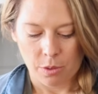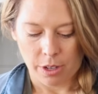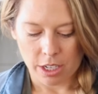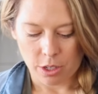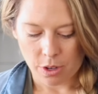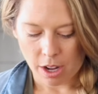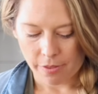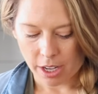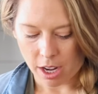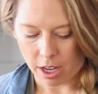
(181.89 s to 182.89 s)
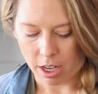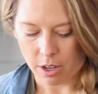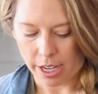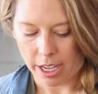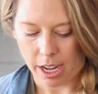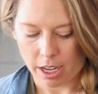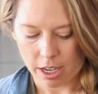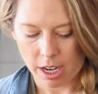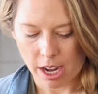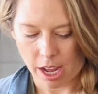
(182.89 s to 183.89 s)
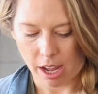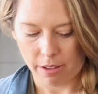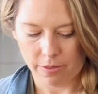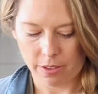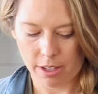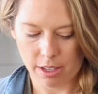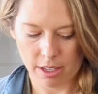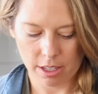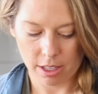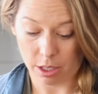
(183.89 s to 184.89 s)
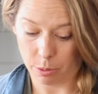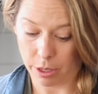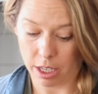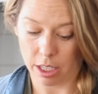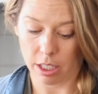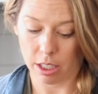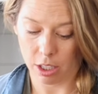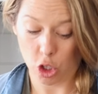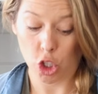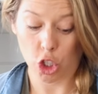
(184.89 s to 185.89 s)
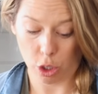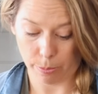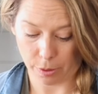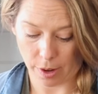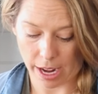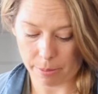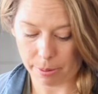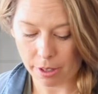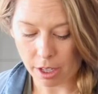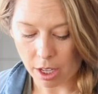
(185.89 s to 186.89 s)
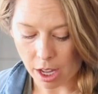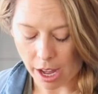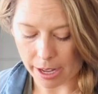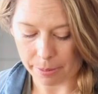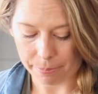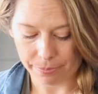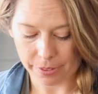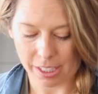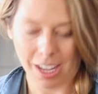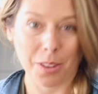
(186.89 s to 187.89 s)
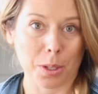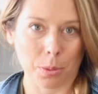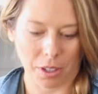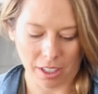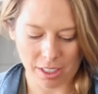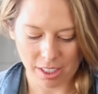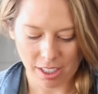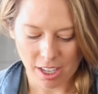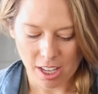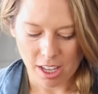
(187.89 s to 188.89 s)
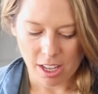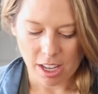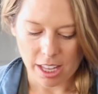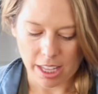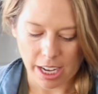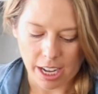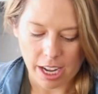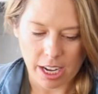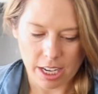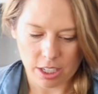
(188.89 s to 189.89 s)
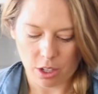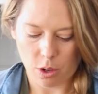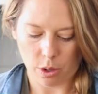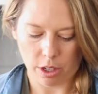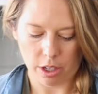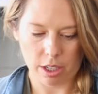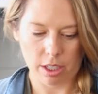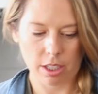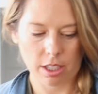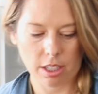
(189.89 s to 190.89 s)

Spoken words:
When I do an avocado, I cut it in half. This one is super ripe. Let's see how this works. And then I cut it into quarters.